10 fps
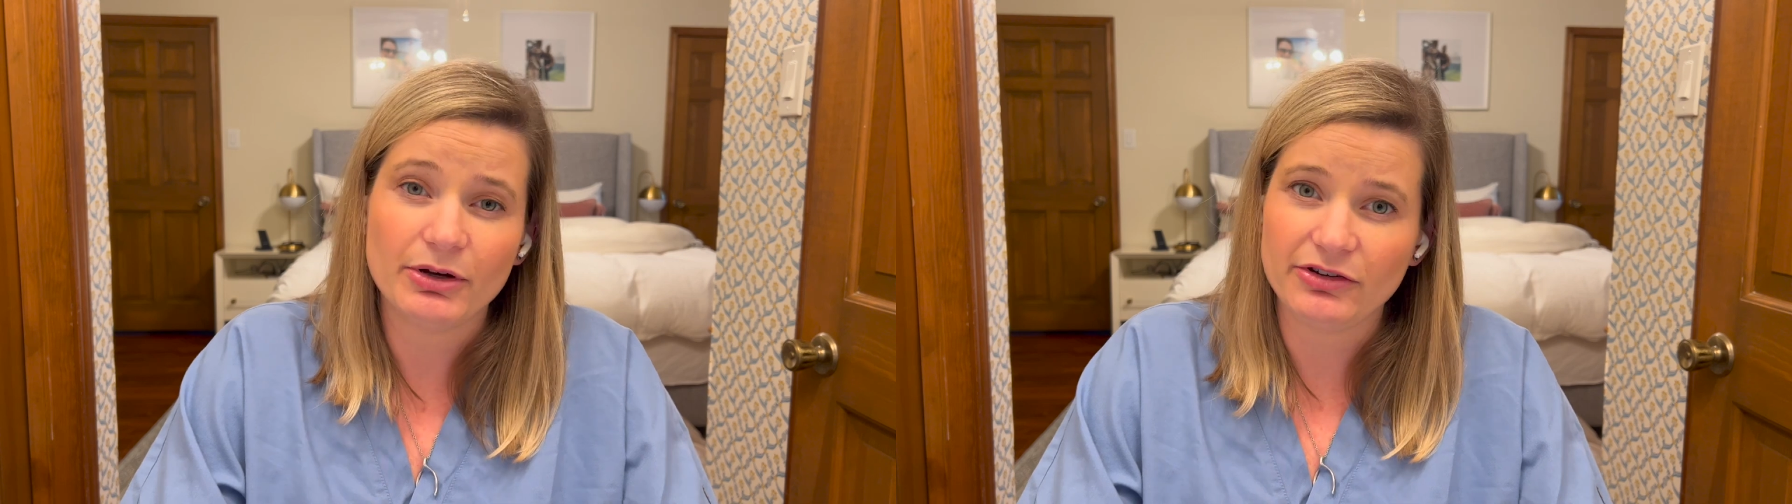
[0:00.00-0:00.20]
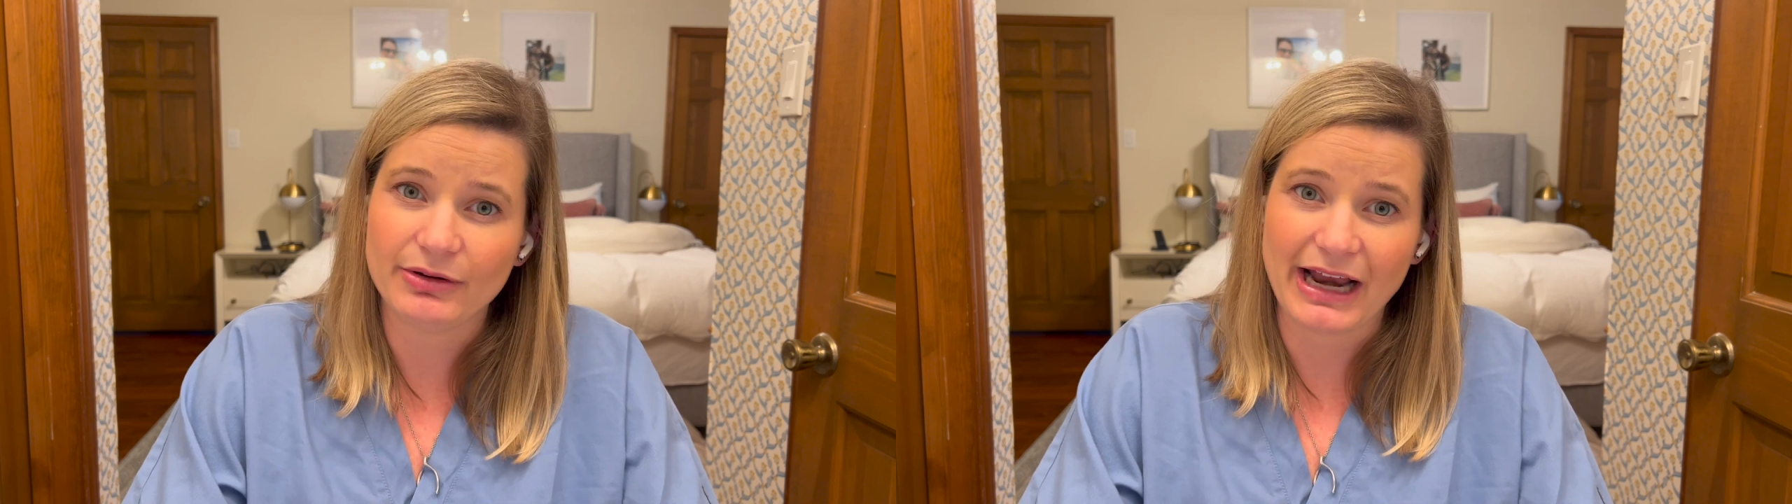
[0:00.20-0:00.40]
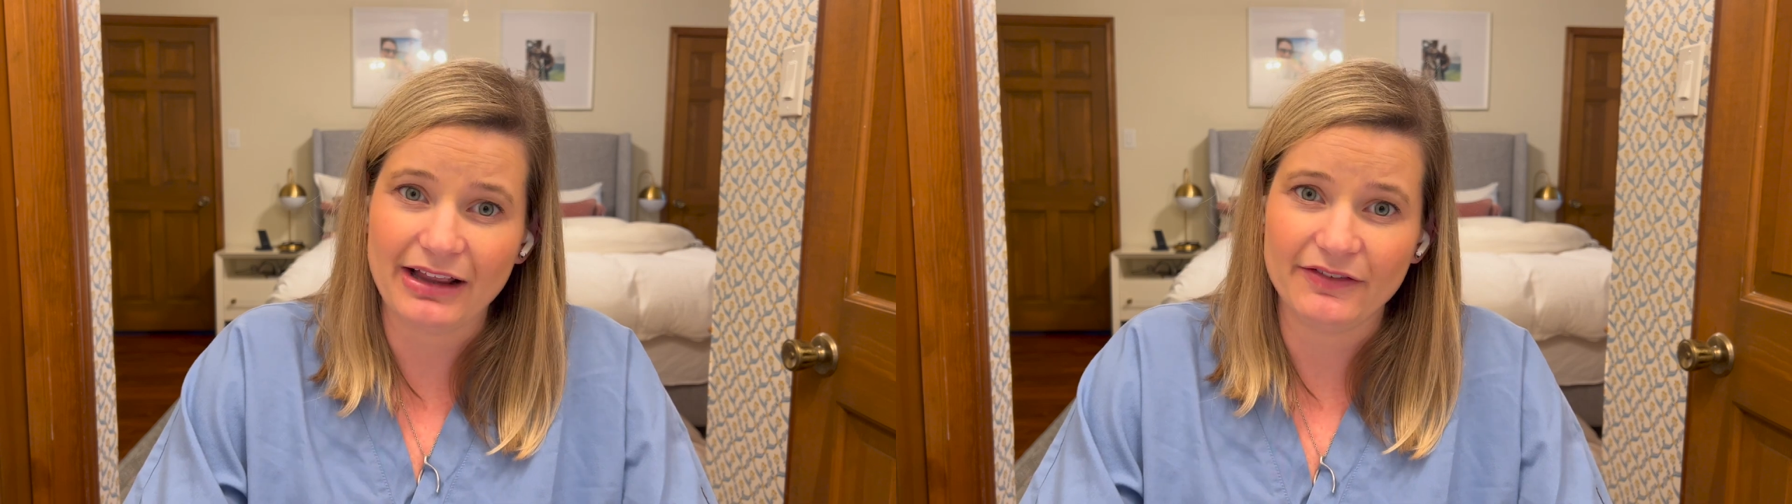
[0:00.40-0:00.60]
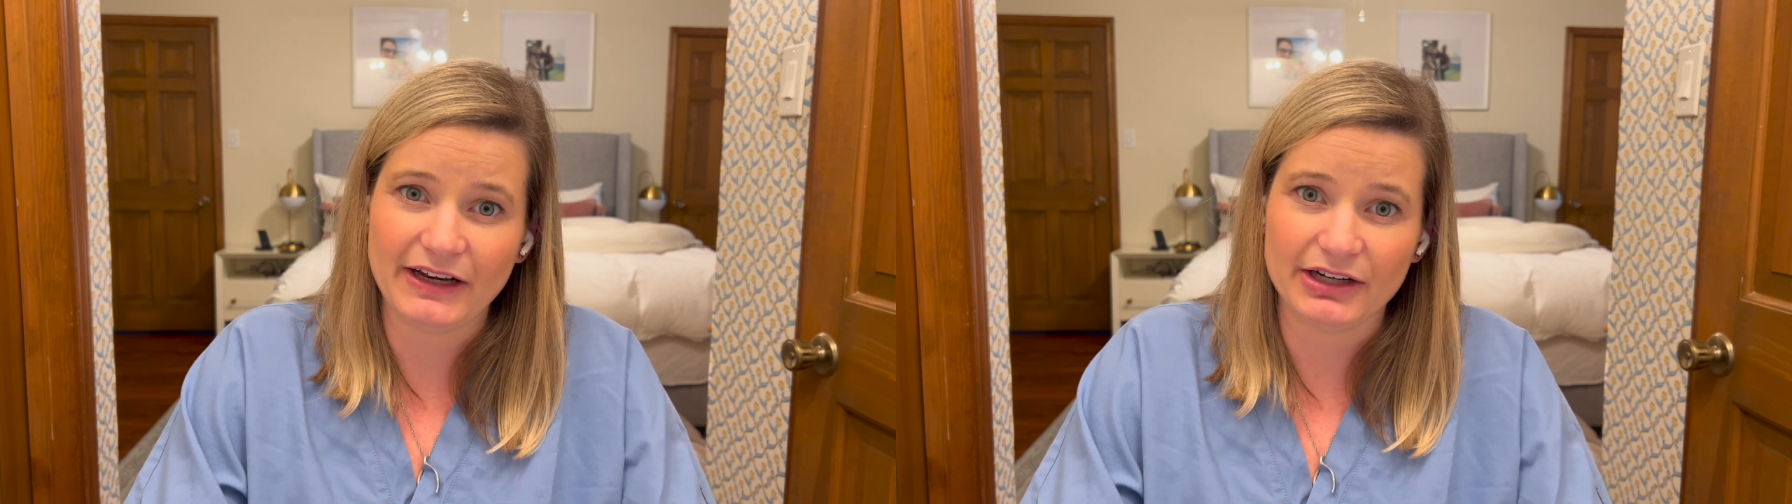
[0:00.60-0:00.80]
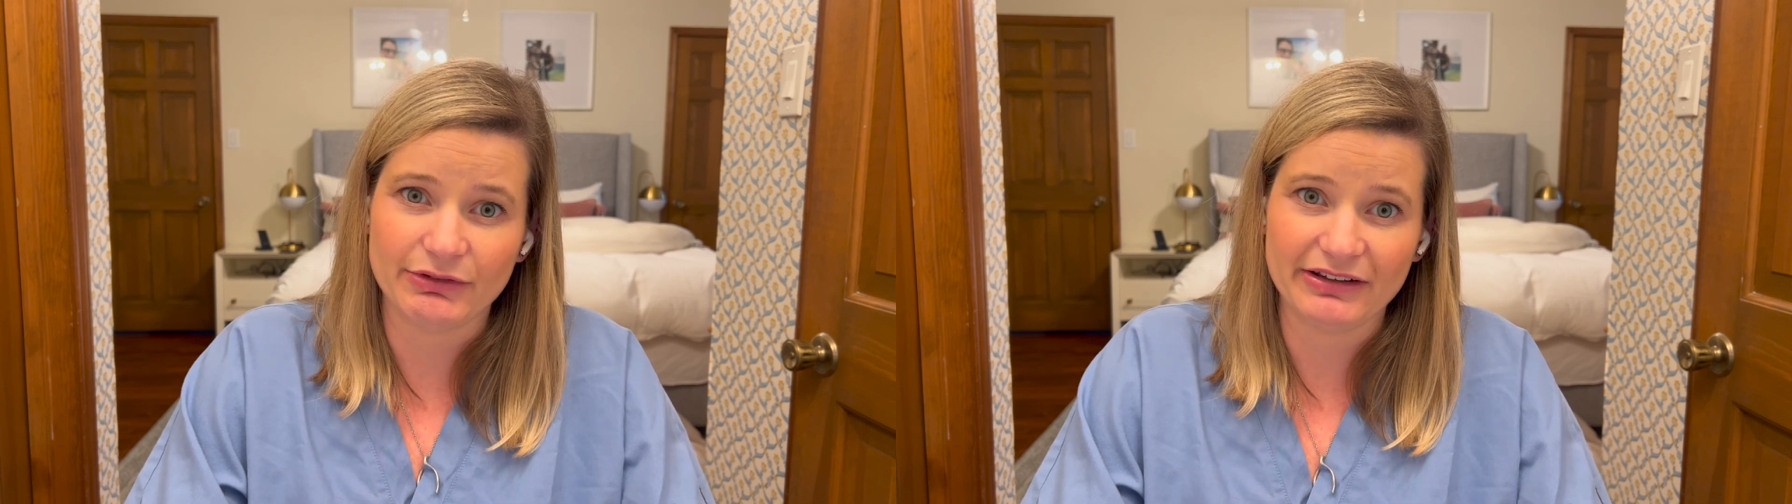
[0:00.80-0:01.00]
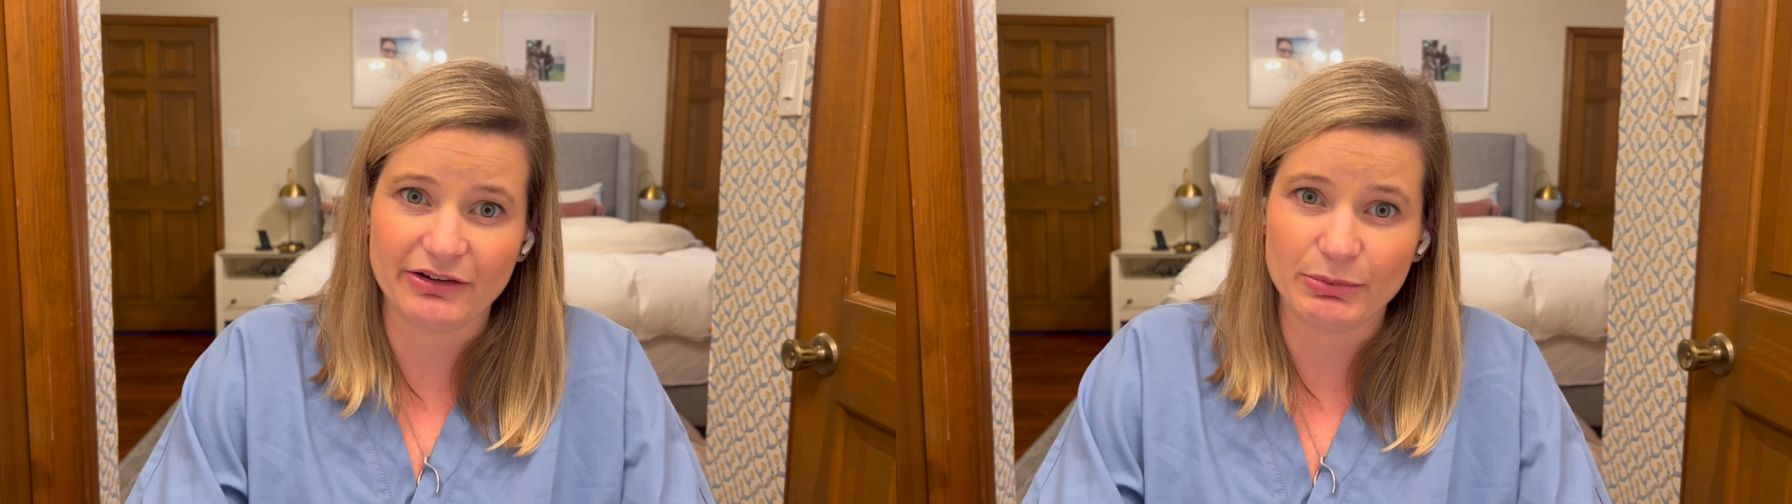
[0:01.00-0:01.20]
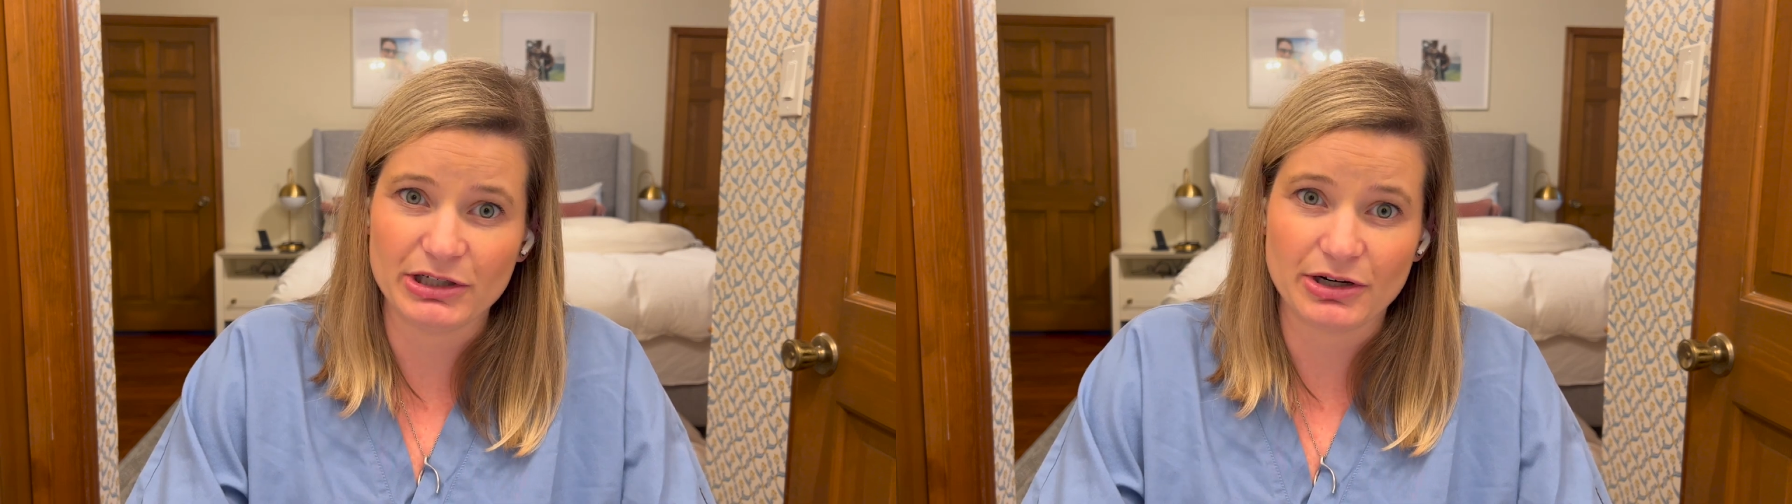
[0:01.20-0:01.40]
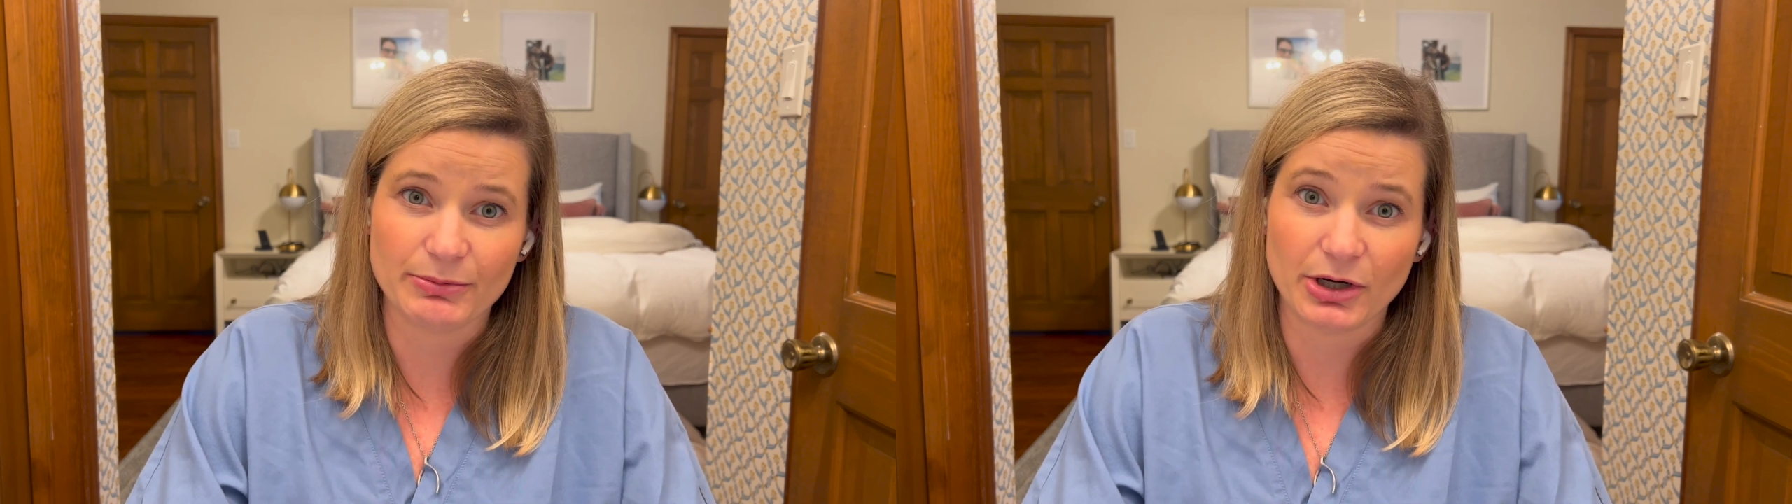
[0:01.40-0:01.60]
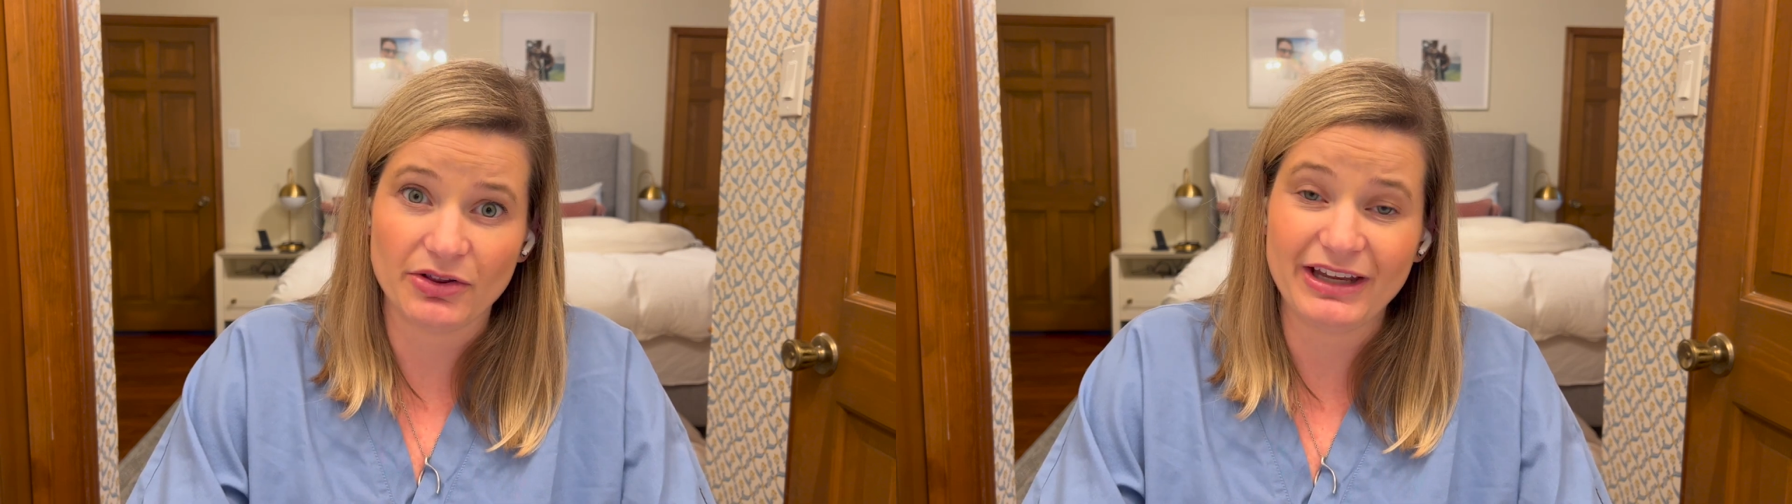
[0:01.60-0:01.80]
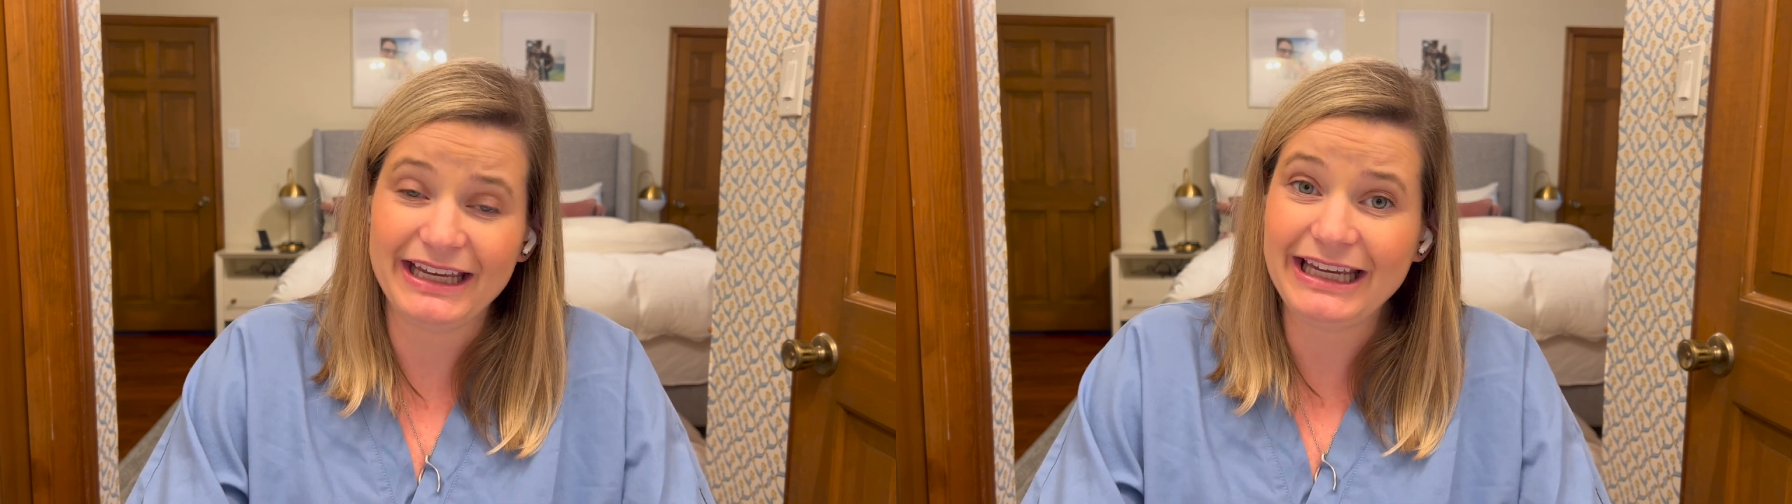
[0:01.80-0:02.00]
puts you at elevated risk of preterm birth,